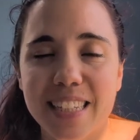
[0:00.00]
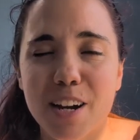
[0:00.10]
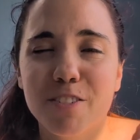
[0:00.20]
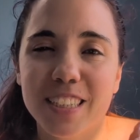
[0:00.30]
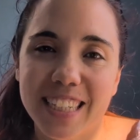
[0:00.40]

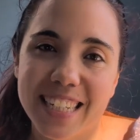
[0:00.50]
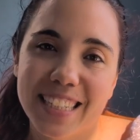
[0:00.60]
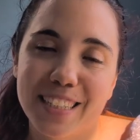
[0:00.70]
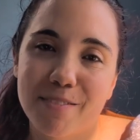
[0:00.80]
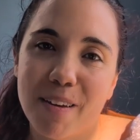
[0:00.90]
They're really
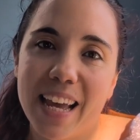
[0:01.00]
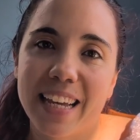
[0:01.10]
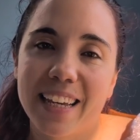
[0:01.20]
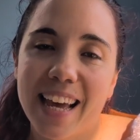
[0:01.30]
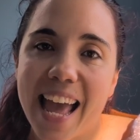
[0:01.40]
easy to
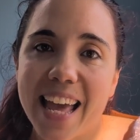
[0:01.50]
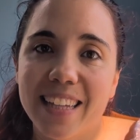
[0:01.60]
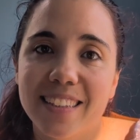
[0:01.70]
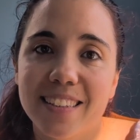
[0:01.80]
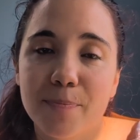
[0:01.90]
make,
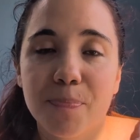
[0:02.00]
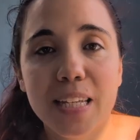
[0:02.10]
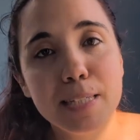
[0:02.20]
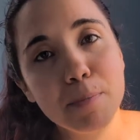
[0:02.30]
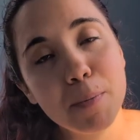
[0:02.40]
and
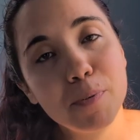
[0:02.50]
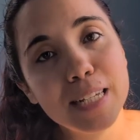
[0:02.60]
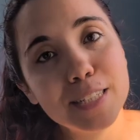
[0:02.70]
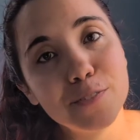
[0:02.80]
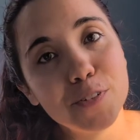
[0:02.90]
it's my
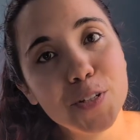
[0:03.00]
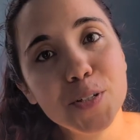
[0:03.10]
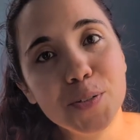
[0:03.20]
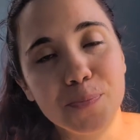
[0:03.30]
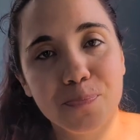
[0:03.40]
present for
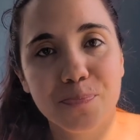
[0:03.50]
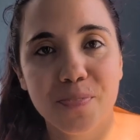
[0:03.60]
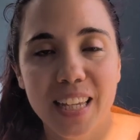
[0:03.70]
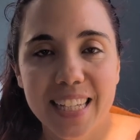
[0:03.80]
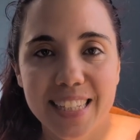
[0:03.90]
you.
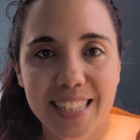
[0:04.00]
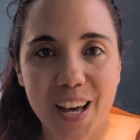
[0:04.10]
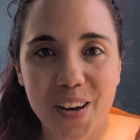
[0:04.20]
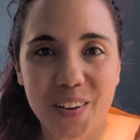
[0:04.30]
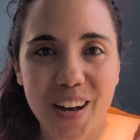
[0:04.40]

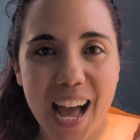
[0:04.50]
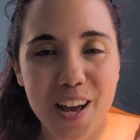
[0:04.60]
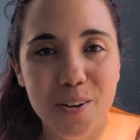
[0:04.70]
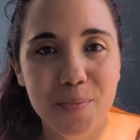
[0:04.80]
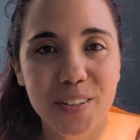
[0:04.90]
So I
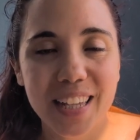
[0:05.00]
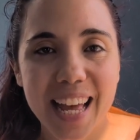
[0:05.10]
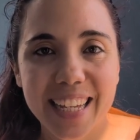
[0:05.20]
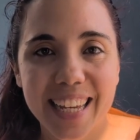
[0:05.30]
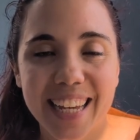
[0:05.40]
hope you
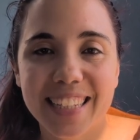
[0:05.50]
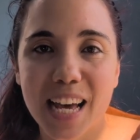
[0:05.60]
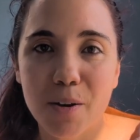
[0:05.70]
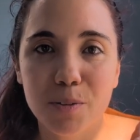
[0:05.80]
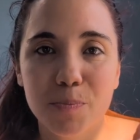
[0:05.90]
like it.
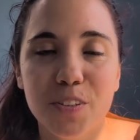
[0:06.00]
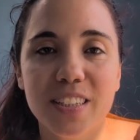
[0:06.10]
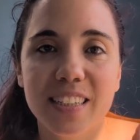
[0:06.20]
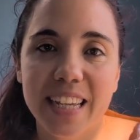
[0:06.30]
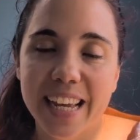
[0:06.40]
I will put
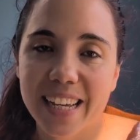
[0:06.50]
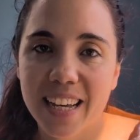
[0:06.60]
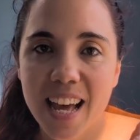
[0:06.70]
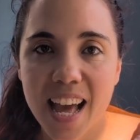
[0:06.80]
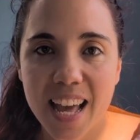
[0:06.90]
the
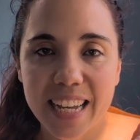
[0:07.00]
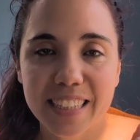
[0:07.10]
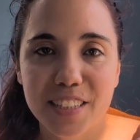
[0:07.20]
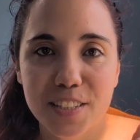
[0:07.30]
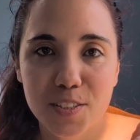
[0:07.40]
link
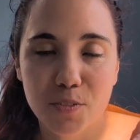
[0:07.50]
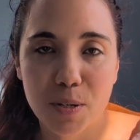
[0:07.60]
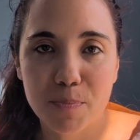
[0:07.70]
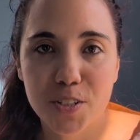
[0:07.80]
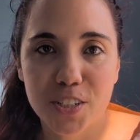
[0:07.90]
in the
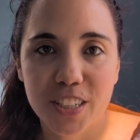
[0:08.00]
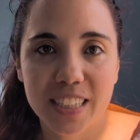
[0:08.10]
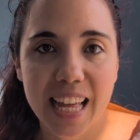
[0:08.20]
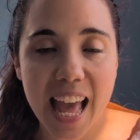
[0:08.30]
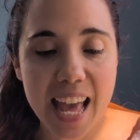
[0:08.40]

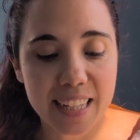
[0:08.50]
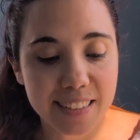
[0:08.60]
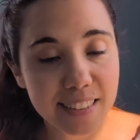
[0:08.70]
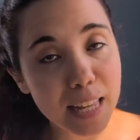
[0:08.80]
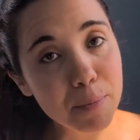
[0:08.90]
description,
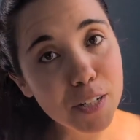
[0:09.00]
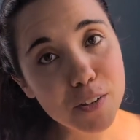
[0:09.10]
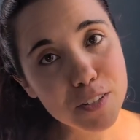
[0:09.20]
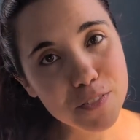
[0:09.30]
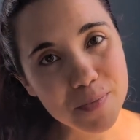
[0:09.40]
and let me
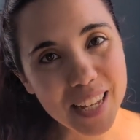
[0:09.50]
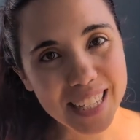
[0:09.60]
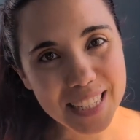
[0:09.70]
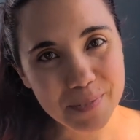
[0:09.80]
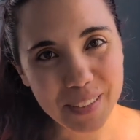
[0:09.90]
know if you
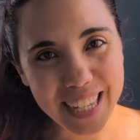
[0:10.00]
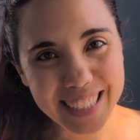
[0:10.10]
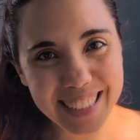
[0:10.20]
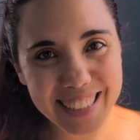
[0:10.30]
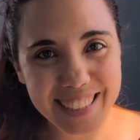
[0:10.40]
make these
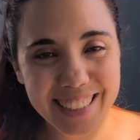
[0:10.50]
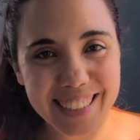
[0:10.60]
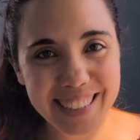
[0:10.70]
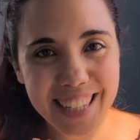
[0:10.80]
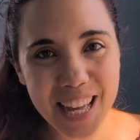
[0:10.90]
blends.
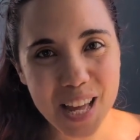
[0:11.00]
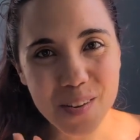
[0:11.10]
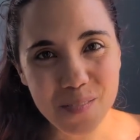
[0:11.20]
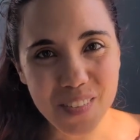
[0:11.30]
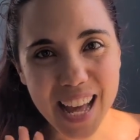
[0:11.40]

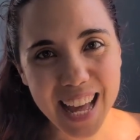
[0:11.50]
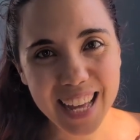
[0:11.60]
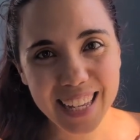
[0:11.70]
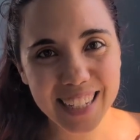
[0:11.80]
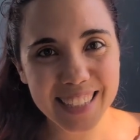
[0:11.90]
Bye!